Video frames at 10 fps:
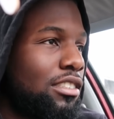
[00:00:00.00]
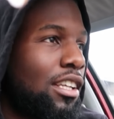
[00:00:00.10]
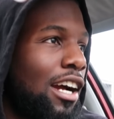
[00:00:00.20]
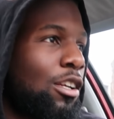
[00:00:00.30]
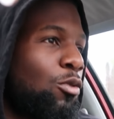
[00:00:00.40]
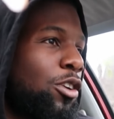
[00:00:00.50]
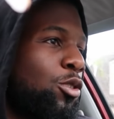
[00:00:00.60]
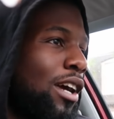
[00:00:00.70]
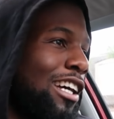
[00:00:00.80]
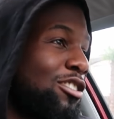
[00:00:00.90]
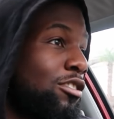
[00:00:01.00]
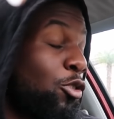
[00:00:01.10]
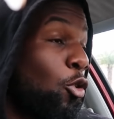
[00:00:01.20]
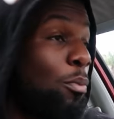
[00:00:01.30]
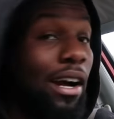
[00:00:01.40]
Just to kind of run you guys
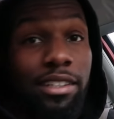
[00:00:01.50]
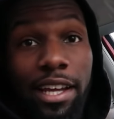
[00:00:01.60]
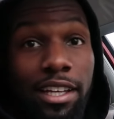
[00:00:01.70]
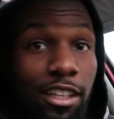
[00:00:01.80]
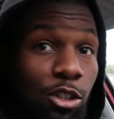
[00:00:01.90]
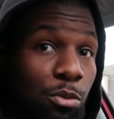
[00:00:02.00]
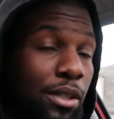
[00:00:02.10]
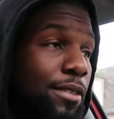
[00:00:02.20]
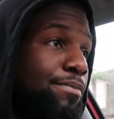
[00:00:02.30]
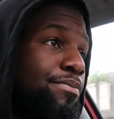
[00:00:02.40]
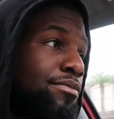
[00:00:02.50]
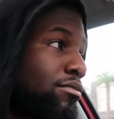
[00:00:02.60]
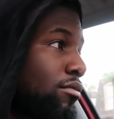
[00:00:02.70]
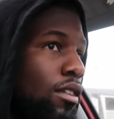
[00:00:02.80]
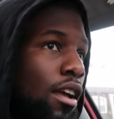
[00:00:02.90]
through my day a little bit,
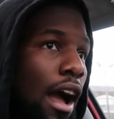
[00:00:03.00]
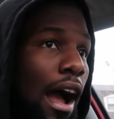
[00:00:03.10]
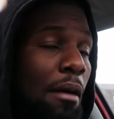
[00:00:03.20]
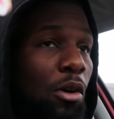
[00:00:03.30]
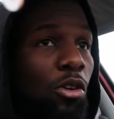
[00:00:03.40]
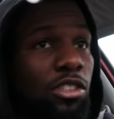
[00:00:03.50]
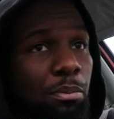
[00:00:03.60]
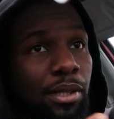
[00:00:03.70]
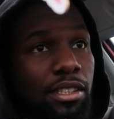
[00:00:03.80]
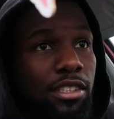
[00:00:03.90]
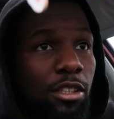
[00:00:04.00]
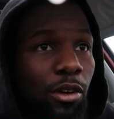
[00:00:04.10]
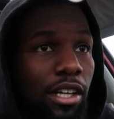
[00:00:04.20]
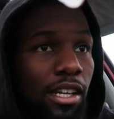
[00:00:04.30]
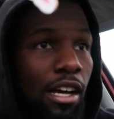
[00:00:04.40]
I'm going to PT
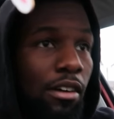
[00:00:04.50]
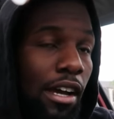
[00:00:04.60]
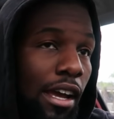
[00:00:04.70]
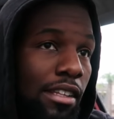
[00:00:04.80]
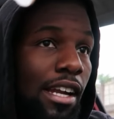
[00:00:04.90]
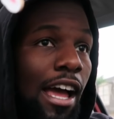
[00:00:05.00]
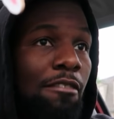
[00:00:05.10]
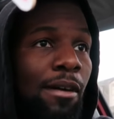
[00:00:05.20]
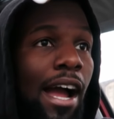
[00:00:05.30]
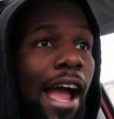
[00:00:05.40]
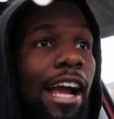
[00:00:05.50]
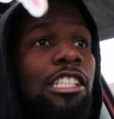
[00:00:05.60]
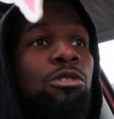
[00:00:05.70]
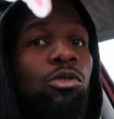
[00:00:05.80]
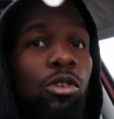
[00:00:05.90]
right now, and then I have my
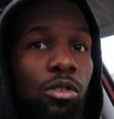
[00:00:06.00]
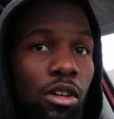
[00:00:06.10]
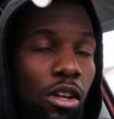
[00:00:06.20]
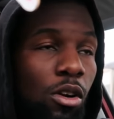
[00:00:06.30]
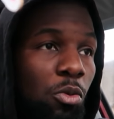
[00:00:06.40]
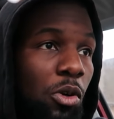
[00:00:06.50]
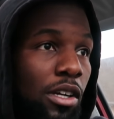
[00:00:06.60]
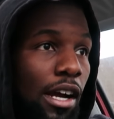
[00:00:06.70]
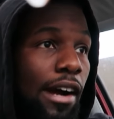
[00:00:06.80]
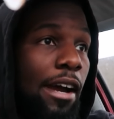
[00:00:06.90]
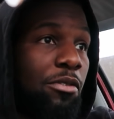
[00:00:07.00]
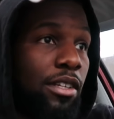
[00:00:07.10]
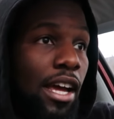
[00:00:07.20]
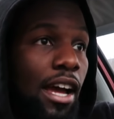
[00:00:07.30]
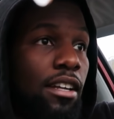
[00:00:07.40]
actual workout after
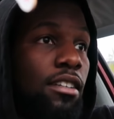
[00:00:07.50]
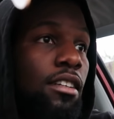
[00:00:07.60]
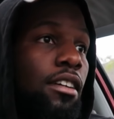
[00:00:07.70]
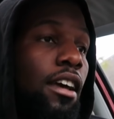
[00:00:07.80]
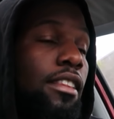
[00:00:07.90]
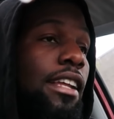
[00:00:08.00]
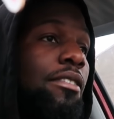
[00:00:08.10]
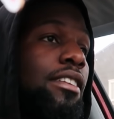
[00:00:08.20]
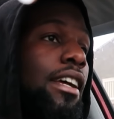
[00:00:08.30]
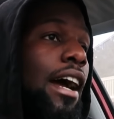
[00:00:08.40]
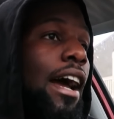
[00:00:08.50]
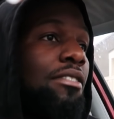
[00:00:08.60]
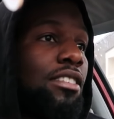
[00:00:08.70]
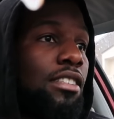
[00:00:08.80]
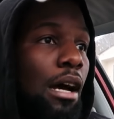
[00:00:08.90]
that. Then after that, I
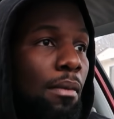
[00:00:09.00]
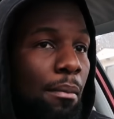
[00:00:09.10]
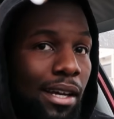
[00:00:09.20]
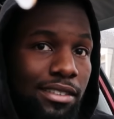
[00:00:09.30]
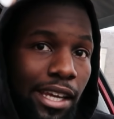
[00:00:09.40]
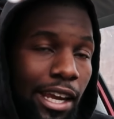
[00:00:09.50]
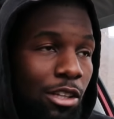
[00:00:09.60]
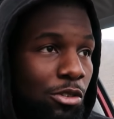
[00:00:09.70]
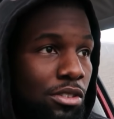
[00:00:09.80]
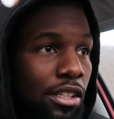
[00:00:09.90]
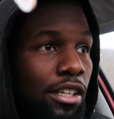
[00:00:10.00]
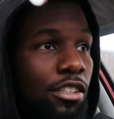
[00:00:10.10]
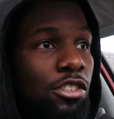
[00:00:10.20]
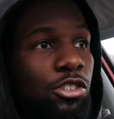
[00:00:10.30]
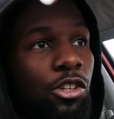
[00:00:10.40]
have to stop by my tailor to get
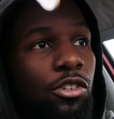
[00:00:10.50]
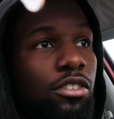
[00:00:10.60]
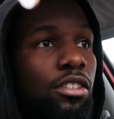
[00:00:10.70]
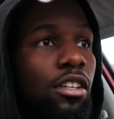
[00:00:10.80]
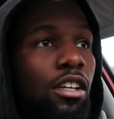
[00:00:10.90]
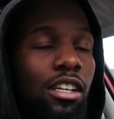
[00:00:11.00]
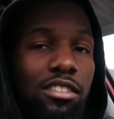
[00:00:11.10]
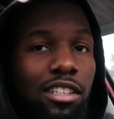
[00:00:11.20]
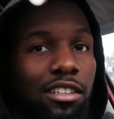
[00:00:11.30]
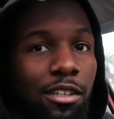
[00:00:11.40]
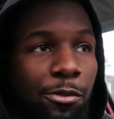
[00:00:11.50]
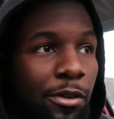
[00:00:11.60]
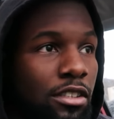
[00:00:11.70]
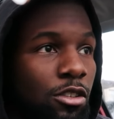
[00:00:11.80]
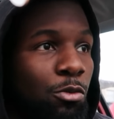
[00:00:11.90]
a shirt because nothing
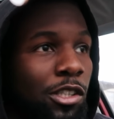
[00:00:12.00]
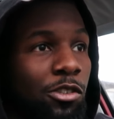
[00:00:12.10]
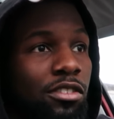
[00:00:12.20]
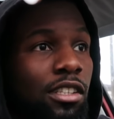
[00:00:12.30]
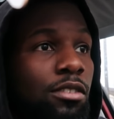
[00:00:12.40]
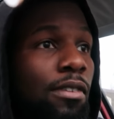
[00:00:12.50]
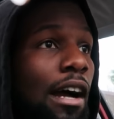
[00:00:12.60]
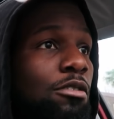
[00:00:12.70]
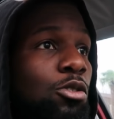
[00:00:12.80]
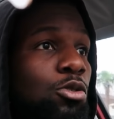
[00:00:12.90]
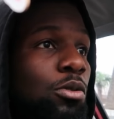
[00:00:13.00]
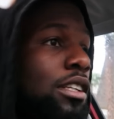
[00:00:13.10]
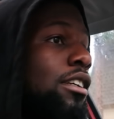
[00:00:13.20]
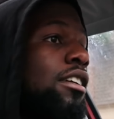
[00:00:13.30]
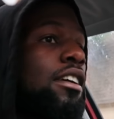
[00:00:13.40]
fits you when you're 6'5",
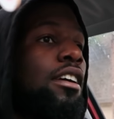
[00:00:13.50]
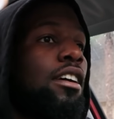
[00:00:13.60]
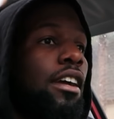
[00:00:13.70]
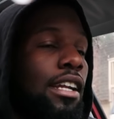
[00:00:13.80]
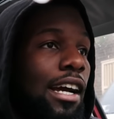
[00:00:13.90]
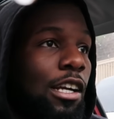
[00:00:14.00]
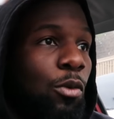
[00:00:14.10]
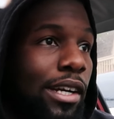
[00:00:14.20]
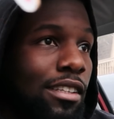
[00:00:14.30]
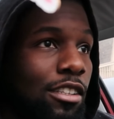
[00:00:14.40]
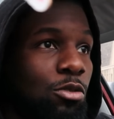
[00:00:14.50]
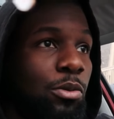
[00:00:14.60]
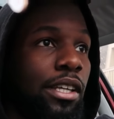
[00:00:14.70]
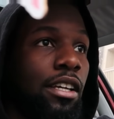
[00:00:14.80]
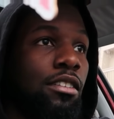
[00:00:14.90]
220. And I got a wedding this
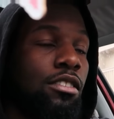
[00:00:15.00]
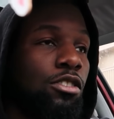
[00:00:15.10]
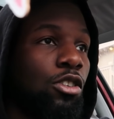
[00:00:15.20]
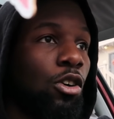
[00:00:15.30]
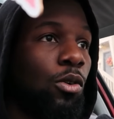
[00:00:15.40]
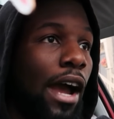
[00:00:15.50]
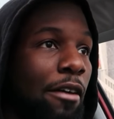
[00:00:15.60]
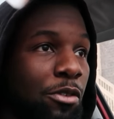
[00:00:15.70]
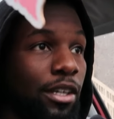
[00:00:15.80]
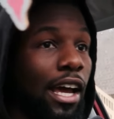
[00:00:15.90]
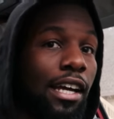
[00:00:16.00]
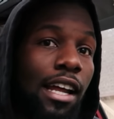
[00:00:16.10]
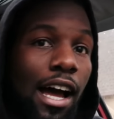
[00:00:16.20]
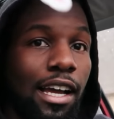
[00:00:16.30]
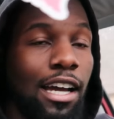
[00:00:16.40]
weekend. So after that,
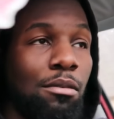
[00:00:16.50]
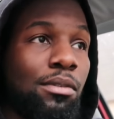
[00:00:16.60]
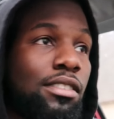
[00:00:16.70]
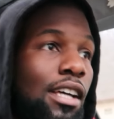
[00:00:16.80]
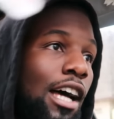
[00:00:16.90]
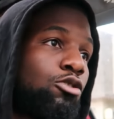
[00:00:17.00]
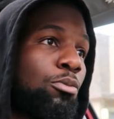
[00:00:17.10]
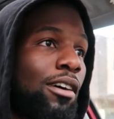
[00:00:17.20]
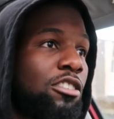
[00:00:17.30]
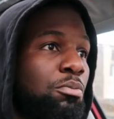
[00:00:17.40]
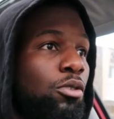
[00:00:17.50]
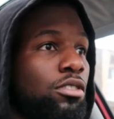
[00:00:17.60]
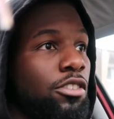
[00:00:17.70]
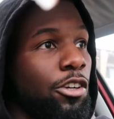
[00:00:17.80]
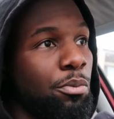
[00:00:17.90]
I got a massage with my
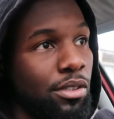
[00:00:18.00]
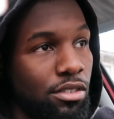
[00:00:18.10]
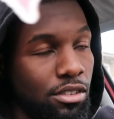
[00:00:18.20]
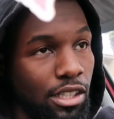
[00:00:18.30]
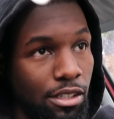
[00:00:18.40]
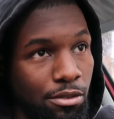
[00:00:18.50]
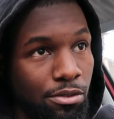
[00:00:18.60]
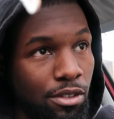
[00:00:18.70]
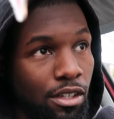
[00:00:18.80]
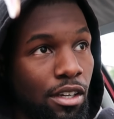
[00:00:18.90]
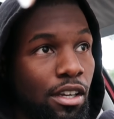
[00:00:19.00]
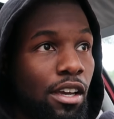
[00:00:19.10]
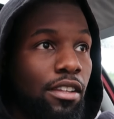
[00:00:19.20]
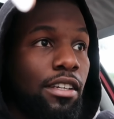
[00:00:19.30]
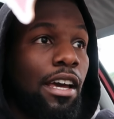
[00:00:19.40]
sports therapist, Steve.
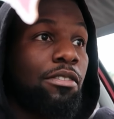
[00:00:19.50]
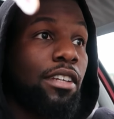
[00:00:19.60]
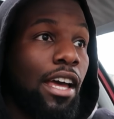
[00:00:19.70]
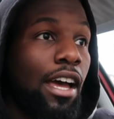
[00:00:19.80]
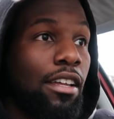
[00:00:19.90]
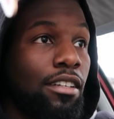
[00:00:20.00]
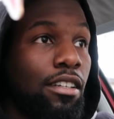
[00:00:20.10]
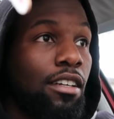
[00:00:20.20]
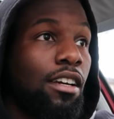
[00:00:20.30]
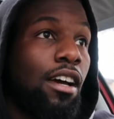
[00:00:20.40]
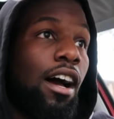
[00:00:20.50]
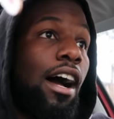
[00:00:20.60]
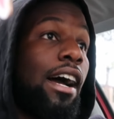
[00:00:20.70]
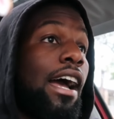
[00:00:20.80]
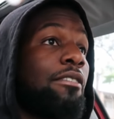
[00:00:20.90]
And then after that,
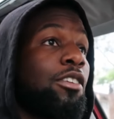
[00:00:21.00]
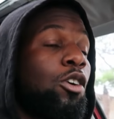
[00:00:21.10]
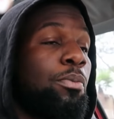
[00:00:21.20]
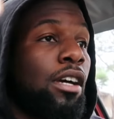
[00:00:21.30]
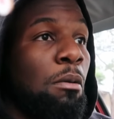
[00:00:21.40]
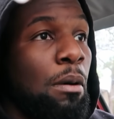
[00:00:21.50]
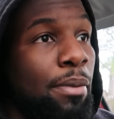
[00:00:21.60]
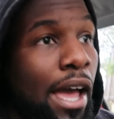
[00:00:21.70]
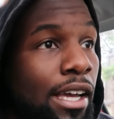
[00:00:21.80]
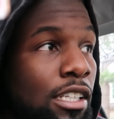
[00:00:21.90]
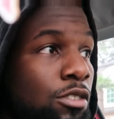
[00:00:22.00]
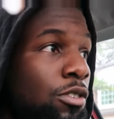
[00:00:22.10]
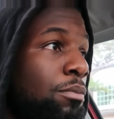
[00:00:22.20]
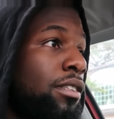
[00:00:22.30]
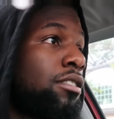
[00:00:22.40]
I have to go pick up a package
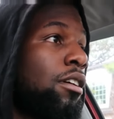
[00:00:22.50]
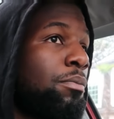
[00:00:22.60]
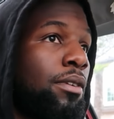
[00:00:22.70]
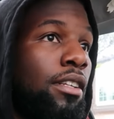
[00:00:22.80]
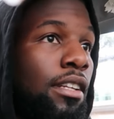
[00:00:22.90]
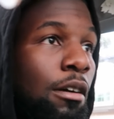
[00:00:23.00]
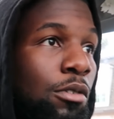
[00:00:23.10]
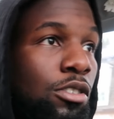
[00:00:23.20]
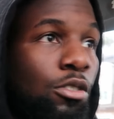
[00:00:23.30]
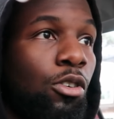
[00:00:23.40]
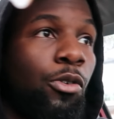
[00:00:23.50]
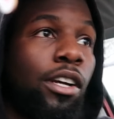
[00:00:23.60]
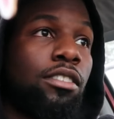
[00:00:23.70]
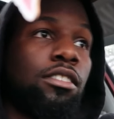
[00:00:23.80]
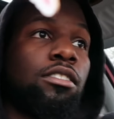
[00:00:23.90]
from this company that was so
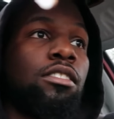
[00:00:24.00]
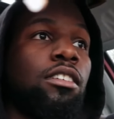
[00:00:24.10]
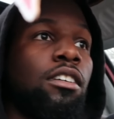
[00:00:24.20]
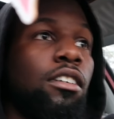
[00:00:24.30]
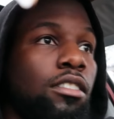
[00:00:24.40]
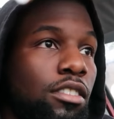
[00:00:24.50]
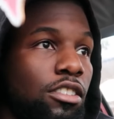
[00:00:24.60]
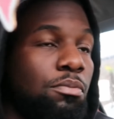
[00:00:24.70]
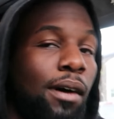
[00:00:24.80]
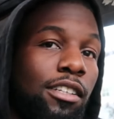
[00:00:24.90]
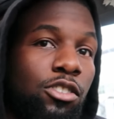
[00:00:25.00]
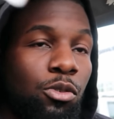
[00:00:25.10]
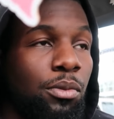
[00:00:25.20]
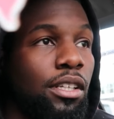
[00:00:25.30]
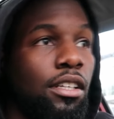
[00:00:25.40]
gracious to sponsor
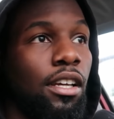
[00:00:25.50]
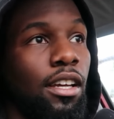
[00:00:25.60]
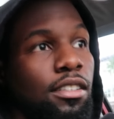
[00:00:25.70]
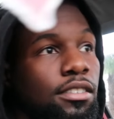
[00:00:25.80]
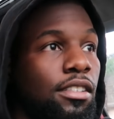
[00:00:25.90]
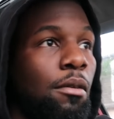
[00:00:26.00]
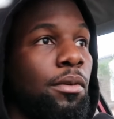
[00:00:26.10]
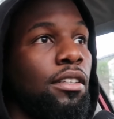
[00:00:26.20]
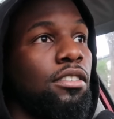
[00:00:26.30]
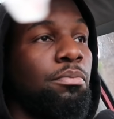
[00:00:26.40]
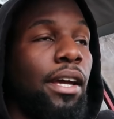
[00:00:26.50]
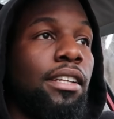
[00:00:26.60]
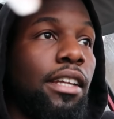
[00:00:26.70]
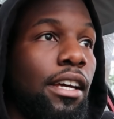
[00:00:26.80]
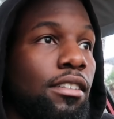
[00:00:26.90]
me and send me
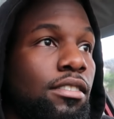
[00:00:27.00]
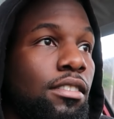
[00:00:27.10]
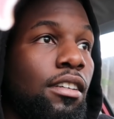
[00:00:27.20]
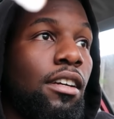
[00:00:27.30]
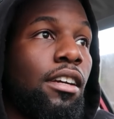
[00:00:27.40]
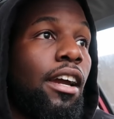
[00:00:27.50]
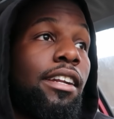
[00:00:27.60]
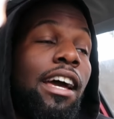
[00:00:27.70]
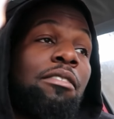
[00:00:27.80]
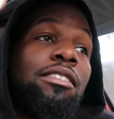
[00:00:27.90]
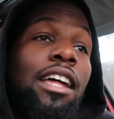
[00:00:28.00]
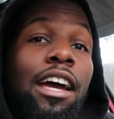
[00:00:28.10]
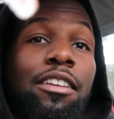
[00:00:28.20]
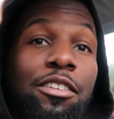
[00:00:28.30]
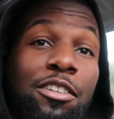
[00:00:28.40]
spandex. And after
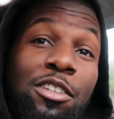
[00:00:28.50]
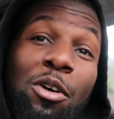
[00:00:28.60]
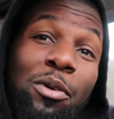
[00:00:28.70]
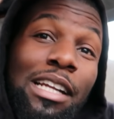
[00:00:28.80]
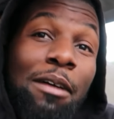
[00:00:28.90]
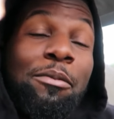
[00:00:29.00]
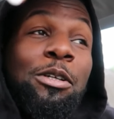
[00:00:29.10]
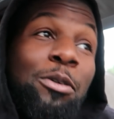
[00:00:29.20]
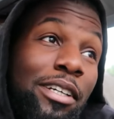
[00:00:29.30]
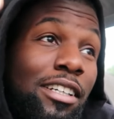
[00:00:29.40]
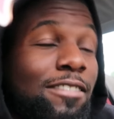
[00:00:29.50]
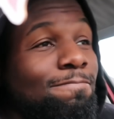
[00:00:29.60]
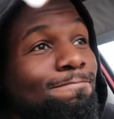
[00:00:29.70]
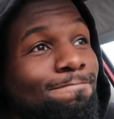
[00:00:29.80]
that, do you know what I'm doing?